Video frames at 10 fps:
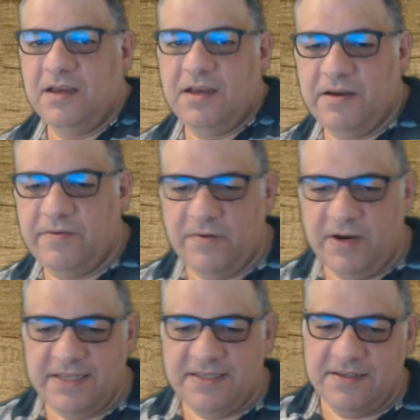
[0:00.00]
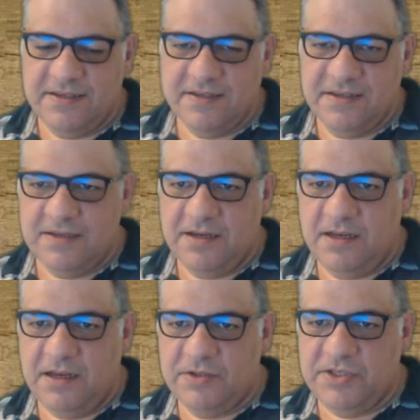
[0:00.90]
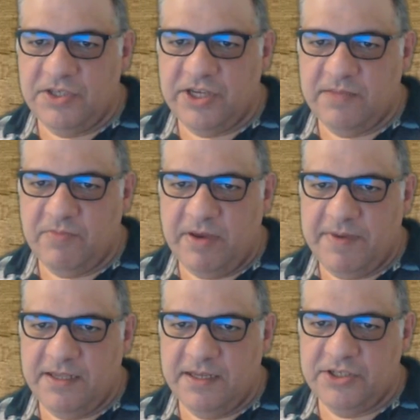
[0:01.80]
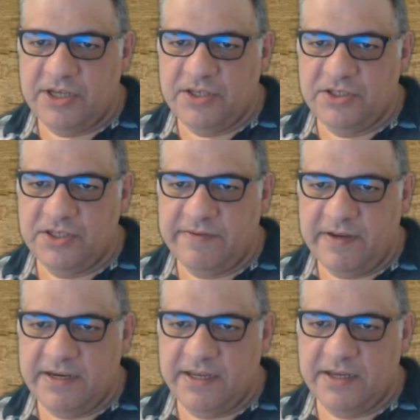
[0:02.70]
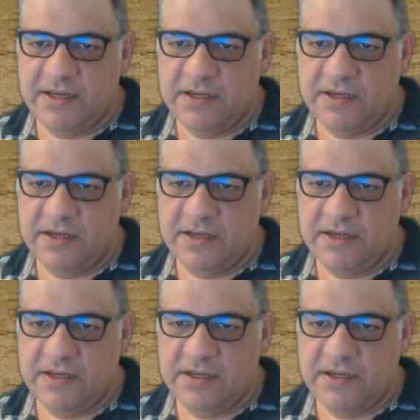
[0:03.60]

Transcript: right? I'll just check my pending challenges. If I click